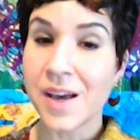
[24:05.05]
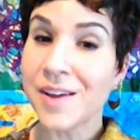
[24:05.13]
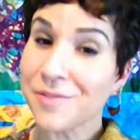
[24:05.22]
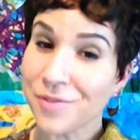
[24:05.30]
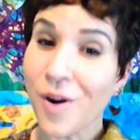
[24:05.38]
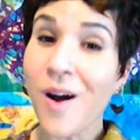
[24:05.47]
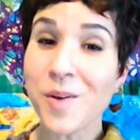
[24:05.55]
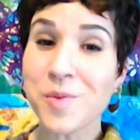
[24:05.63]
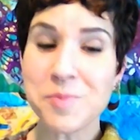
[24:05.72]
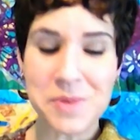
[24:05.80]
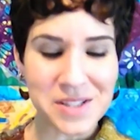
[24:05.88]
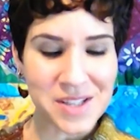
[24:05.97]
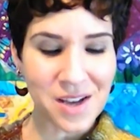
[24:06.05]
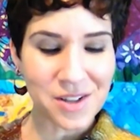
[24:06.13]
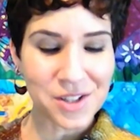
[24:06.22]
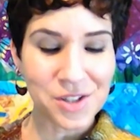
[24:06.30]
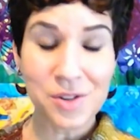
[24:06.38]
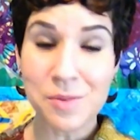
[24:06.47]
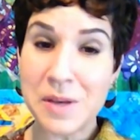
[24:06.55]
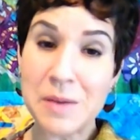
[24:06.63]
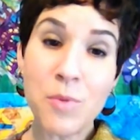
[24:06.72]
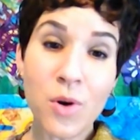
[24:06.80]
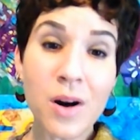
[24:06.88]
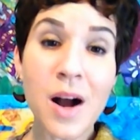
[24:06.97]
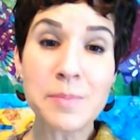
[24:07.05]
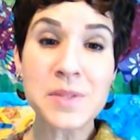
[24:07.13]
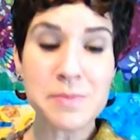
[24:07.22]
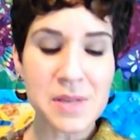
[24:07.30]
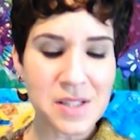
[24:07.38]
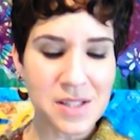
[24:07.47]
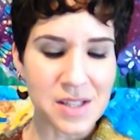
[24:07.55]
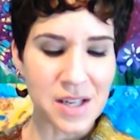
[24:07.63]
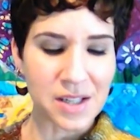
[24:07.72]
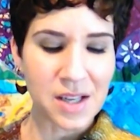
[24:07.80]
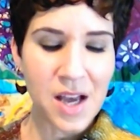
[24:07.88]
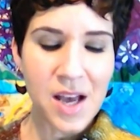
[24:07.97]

and Frog would be telling you to be more optimistic,